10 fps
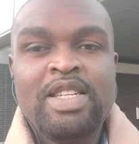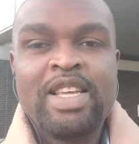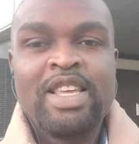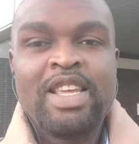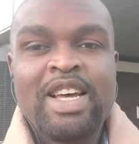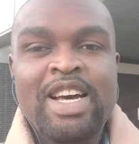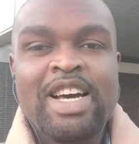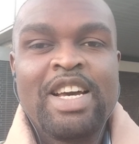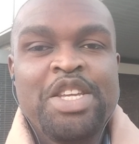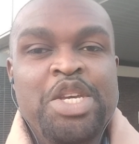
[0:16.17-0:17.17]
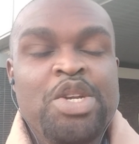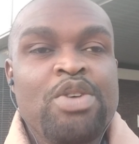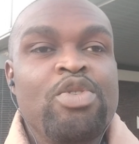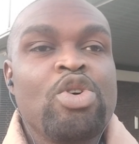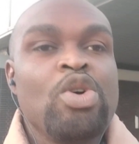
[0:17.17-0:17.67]
they are
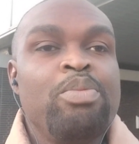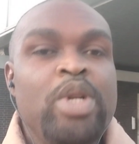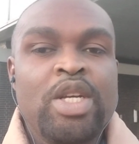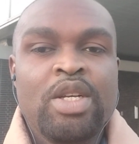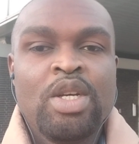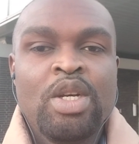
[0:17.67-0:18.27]
irrevocably